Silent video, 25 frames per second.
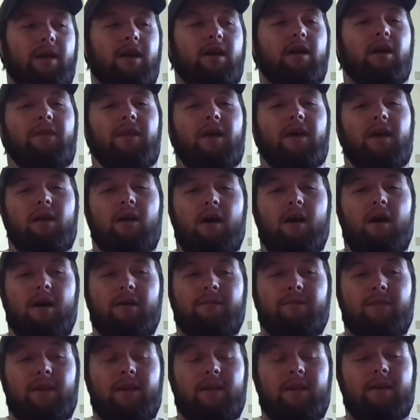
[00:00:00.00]
when we cut that
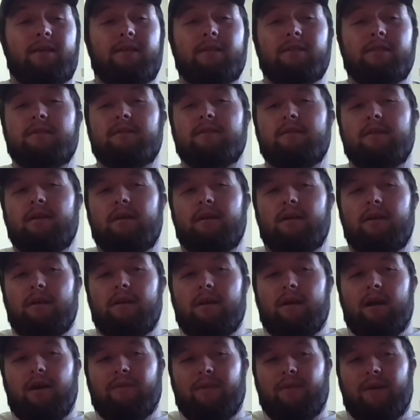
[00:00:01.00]
off, it is
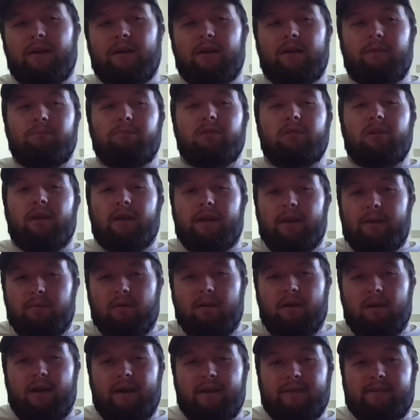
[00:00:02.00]
a very bloody
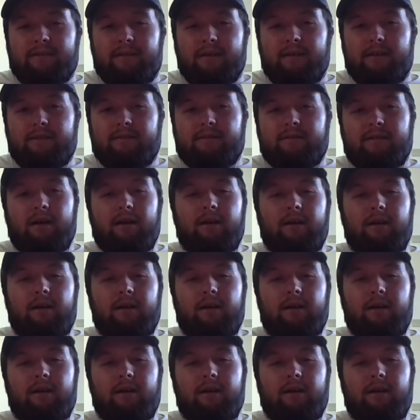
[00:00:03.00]
process.